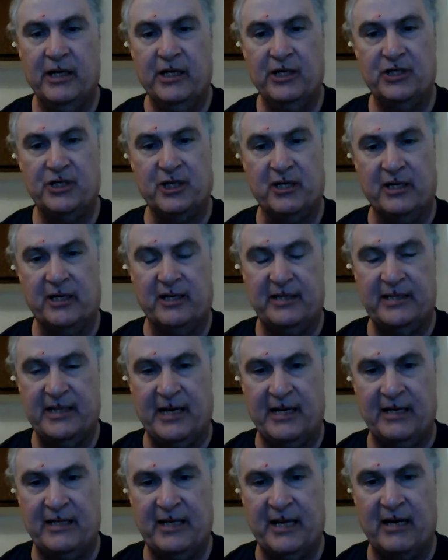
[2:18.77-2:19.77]
Is it going to
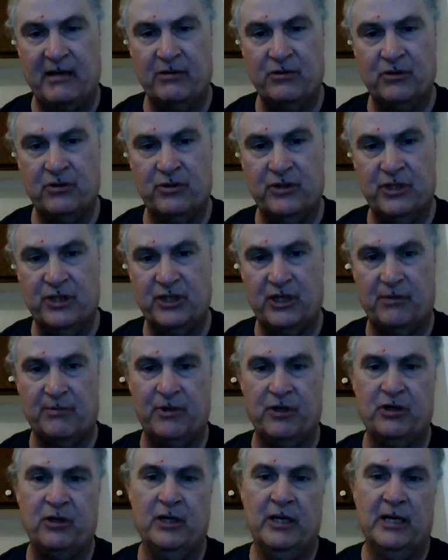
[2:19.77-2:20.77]
die down during the
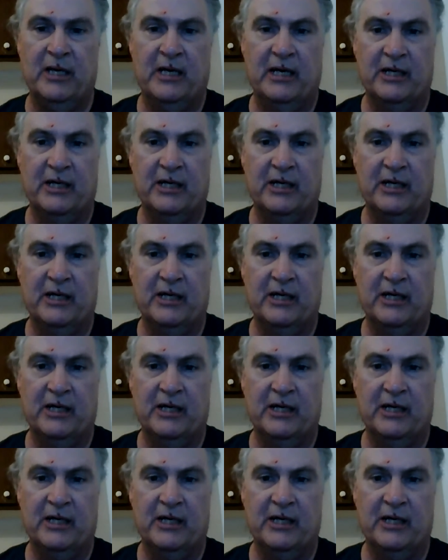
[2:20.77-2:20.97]
summer?